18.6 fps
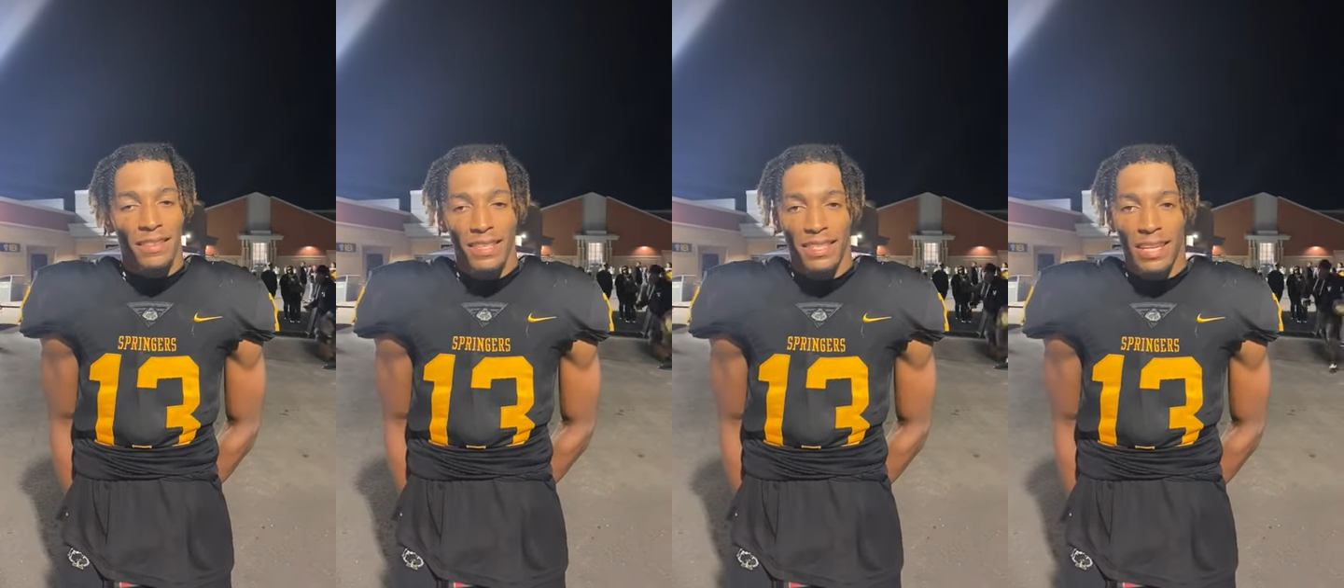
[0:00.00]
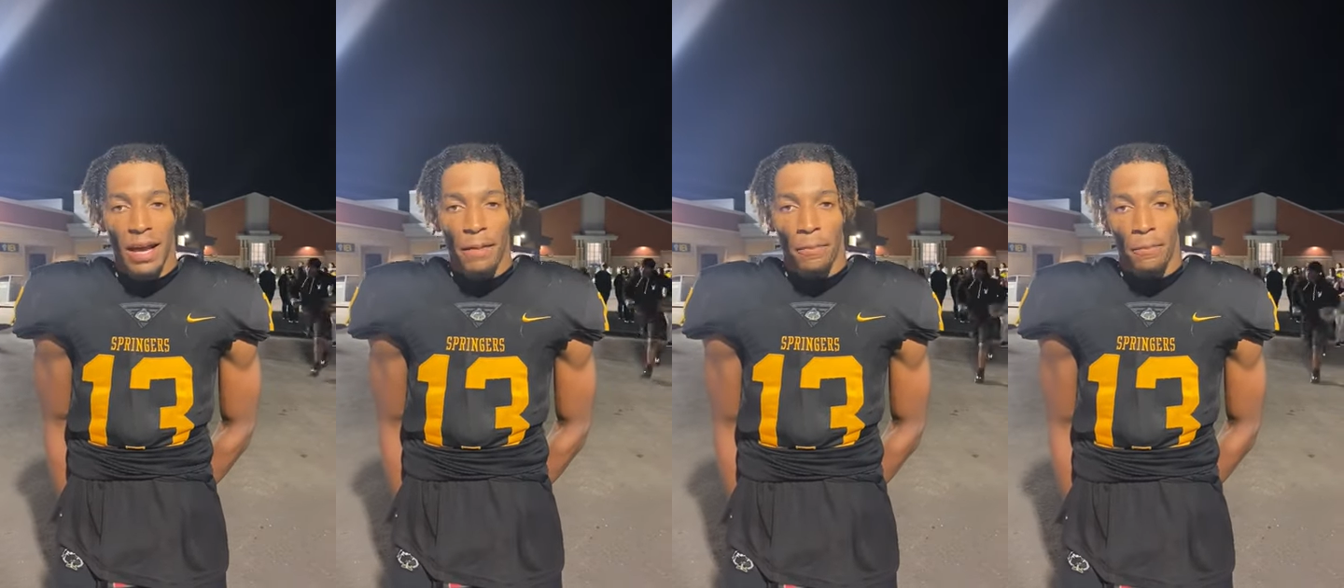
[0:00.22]
the
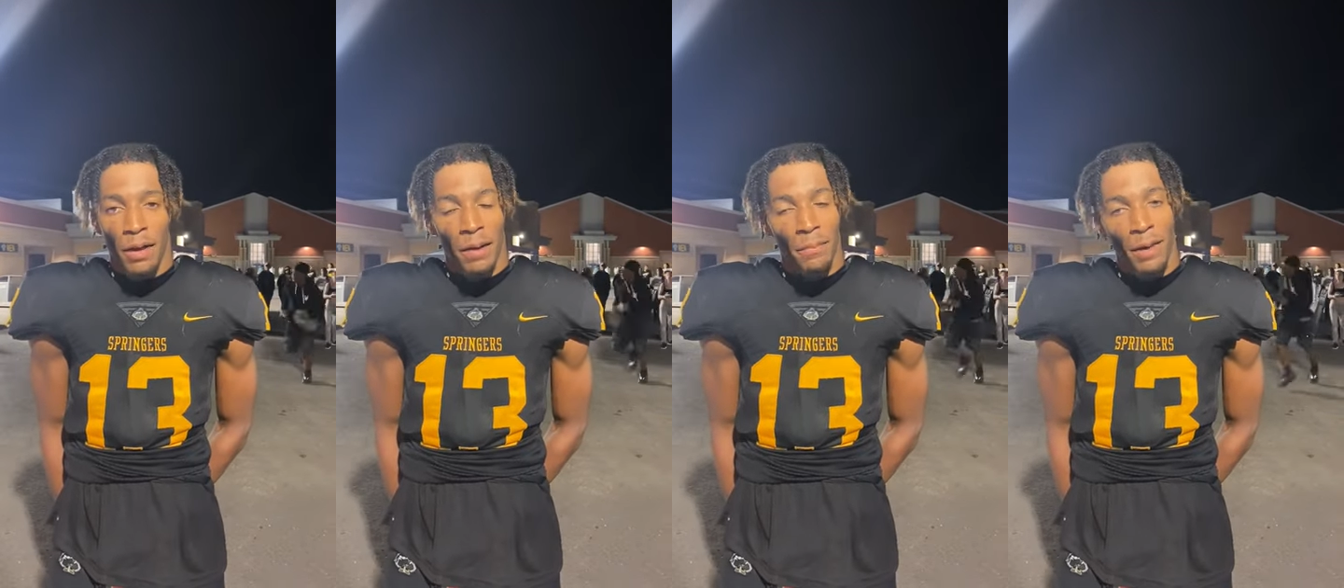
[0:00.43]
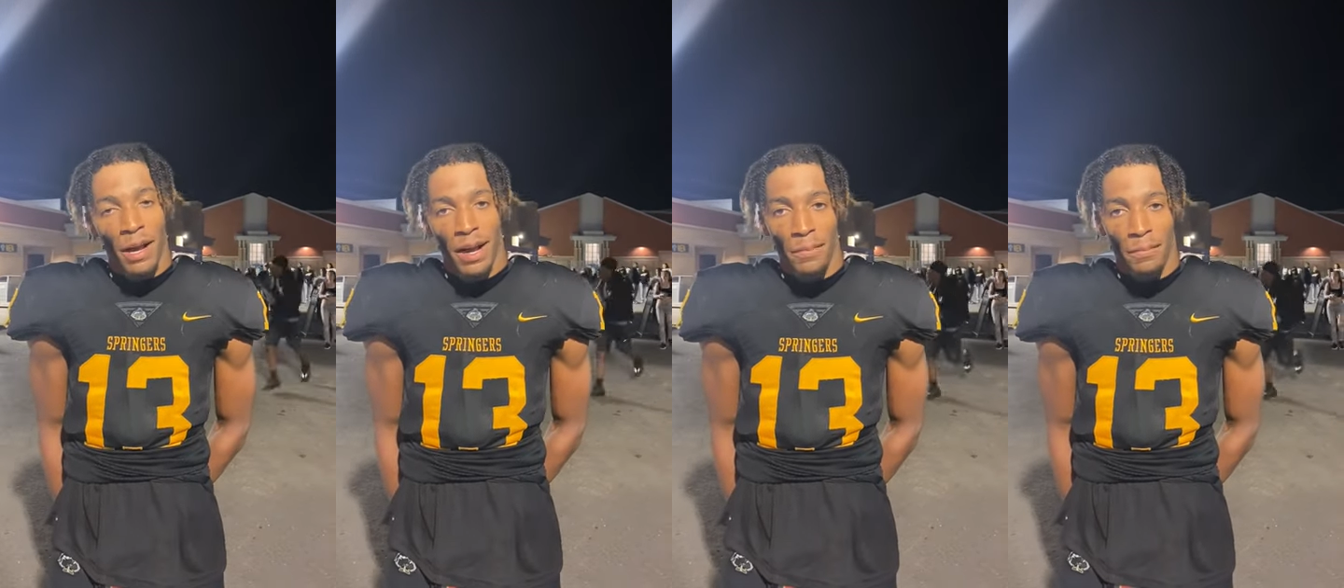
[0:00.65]
top of my
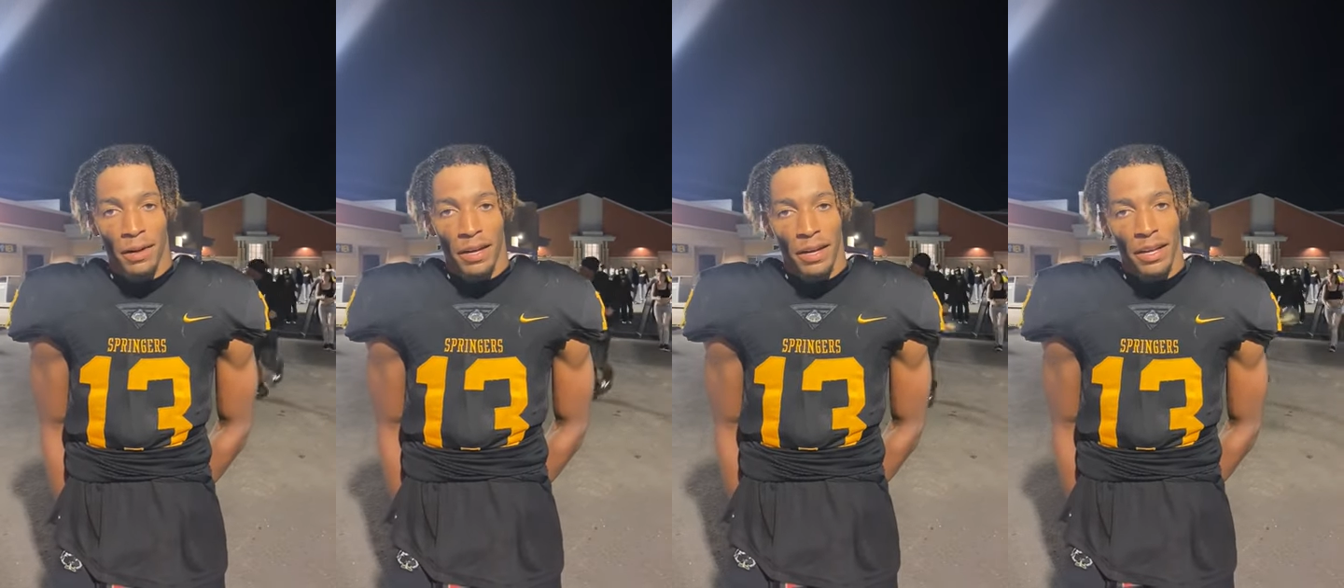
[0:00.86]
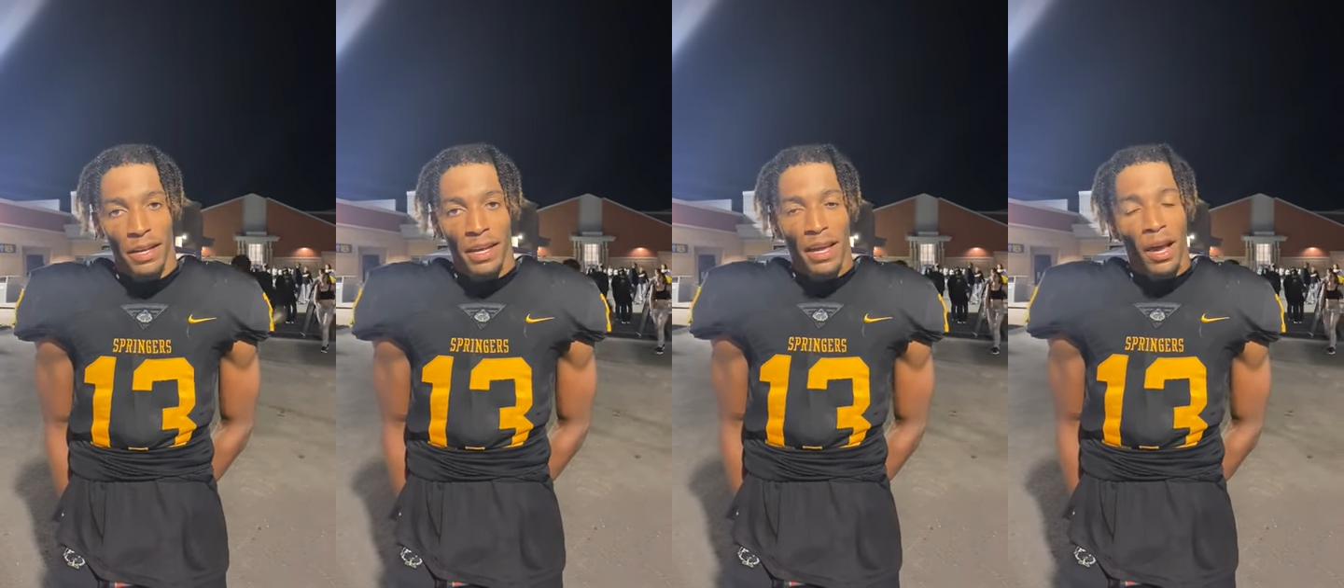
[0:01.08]
mind.
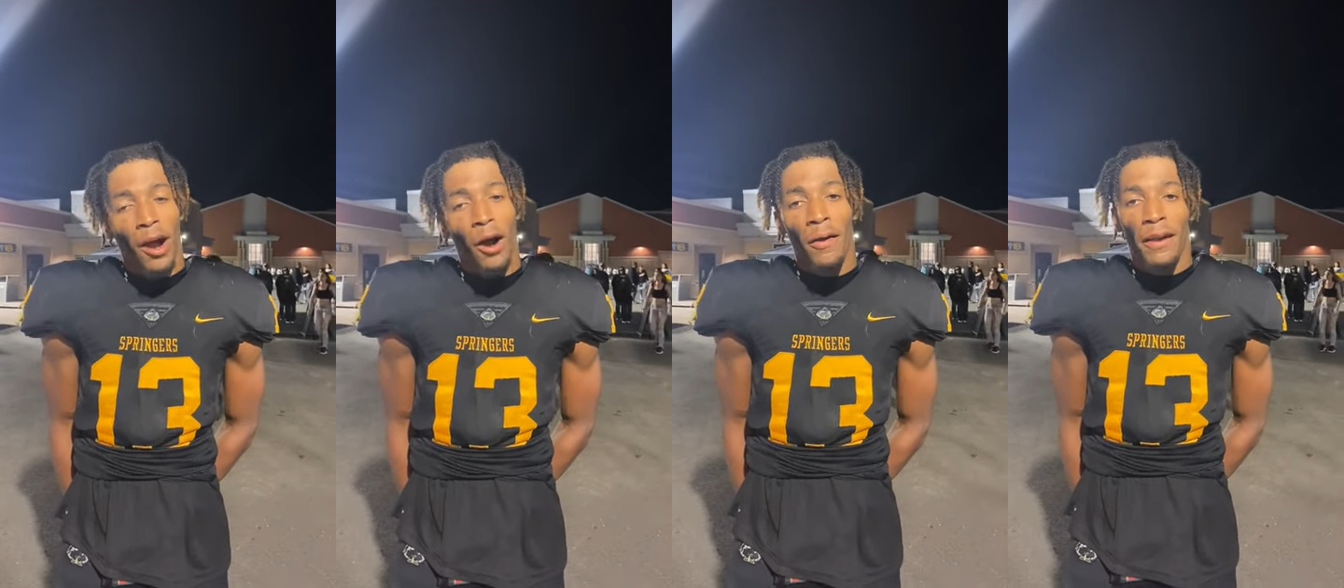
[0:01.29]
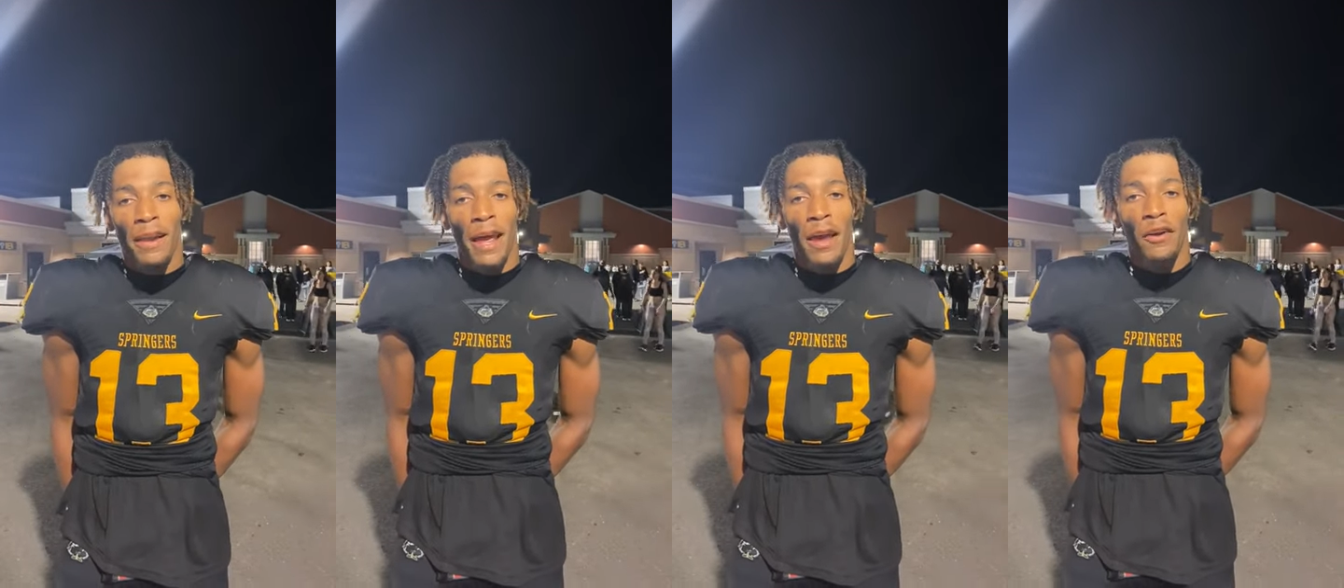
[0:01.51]
Oh,
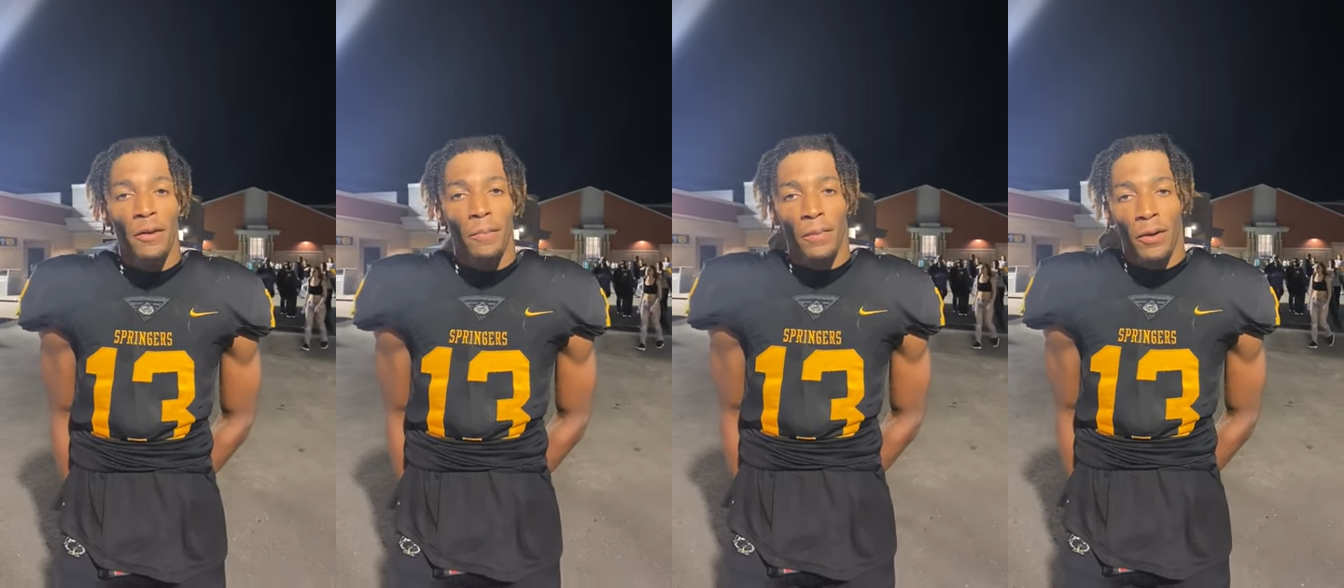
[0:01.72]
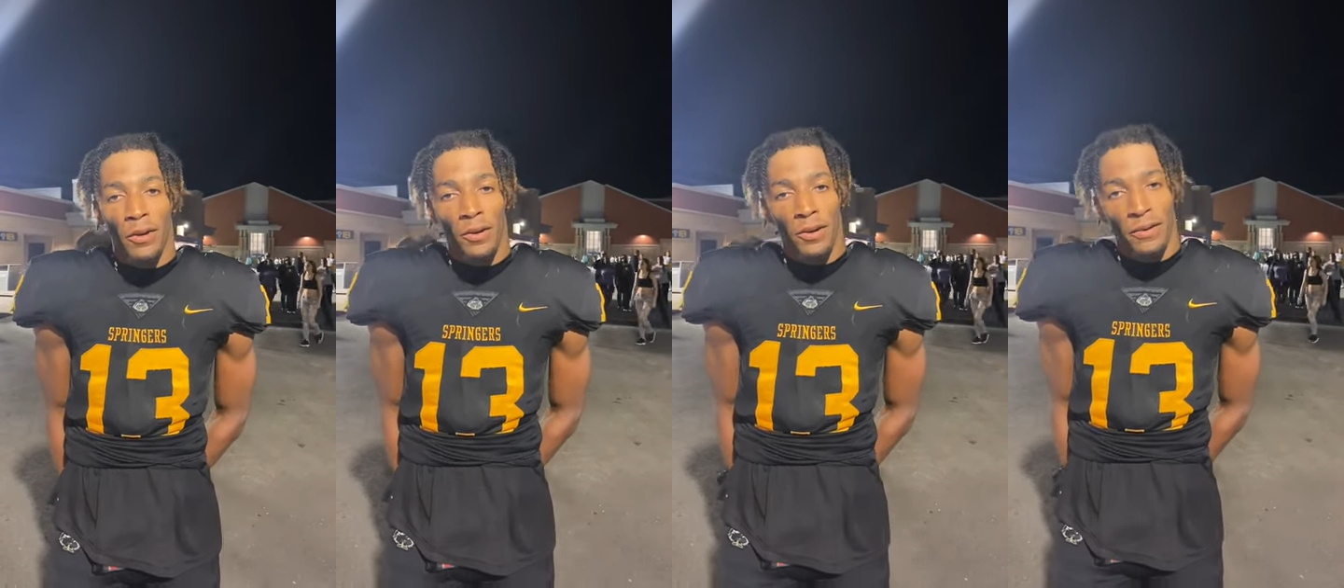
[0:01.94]
and Eric
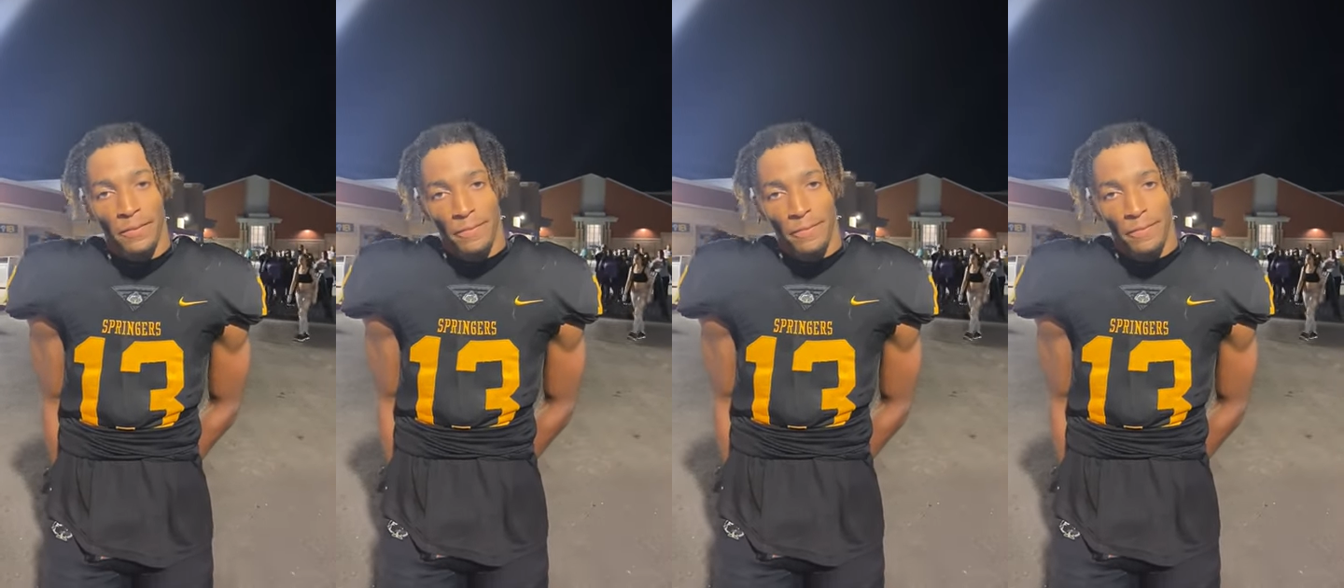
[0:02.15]
Berg.